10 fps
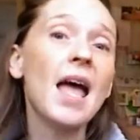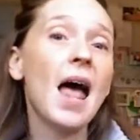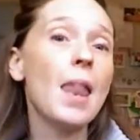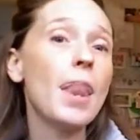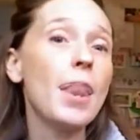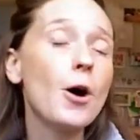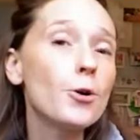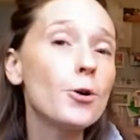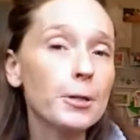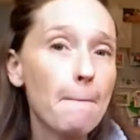And
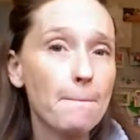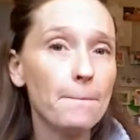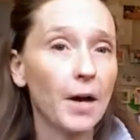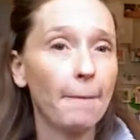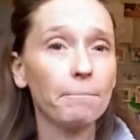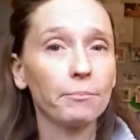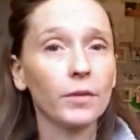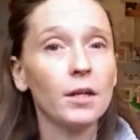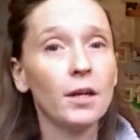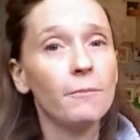those
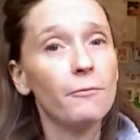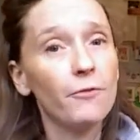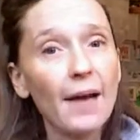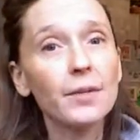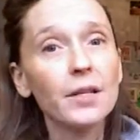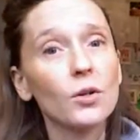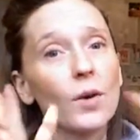families